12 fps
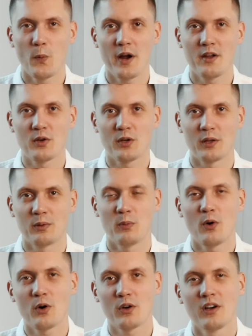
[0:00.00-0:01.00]
where you can
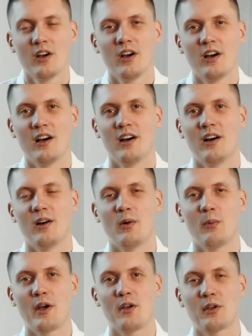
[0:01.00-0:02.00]
walk,
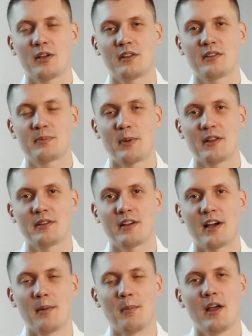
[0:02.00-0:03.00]
where you can spend time.